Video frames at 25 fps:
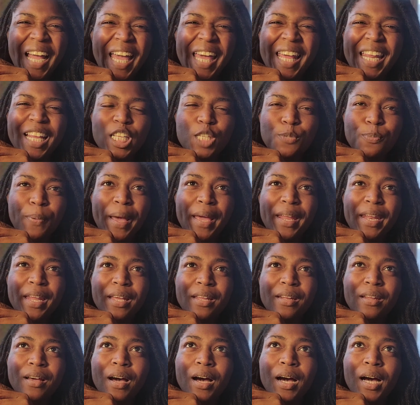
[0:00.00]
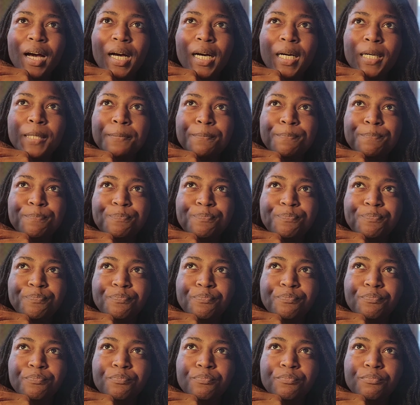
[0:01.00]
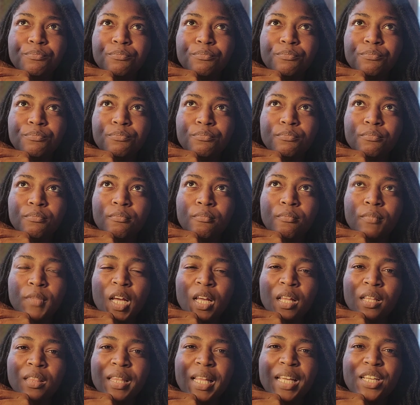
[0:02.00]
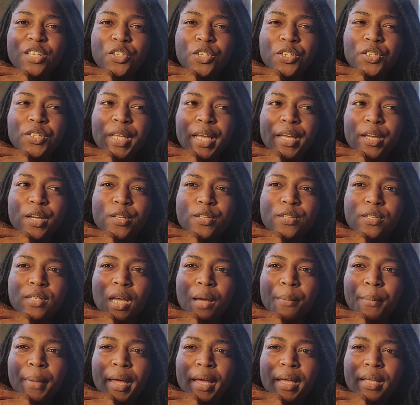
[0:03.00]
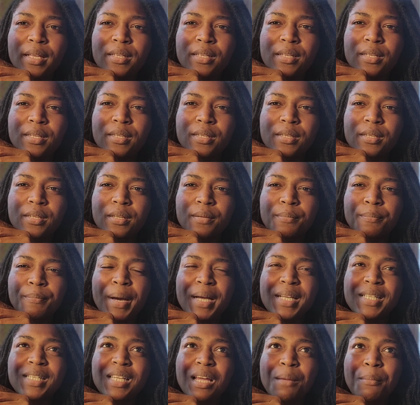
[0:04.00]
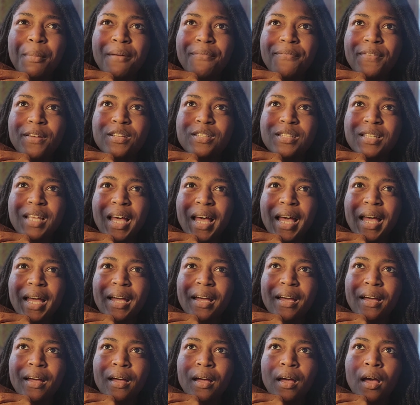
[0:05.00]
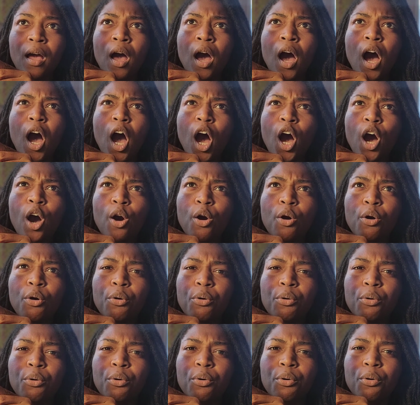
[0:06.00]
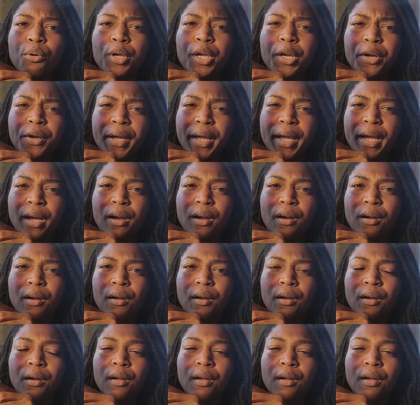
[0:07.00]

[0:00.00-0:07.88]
I can't explain it. Um, let's just say your stomach's. My stomach feels like, oh, you're here.